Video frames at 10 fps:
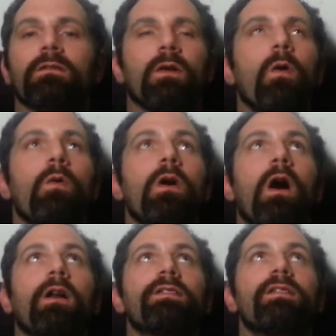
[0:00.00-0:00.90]
The whole
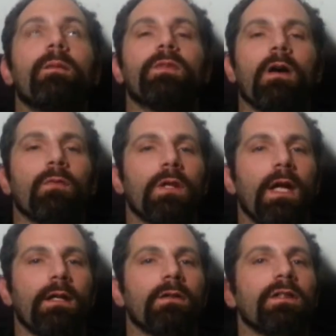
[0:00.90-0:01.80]
concept of a
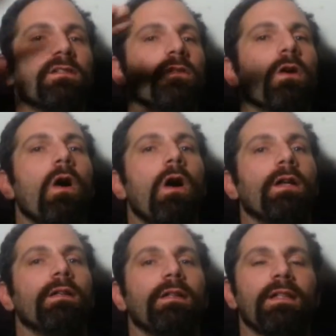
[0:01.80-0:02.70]
light year is gone
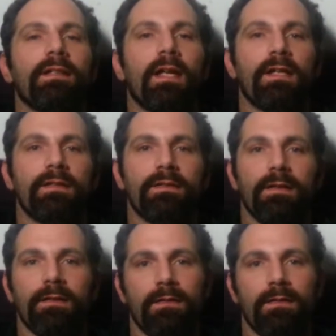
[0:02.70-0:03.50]
in that instant.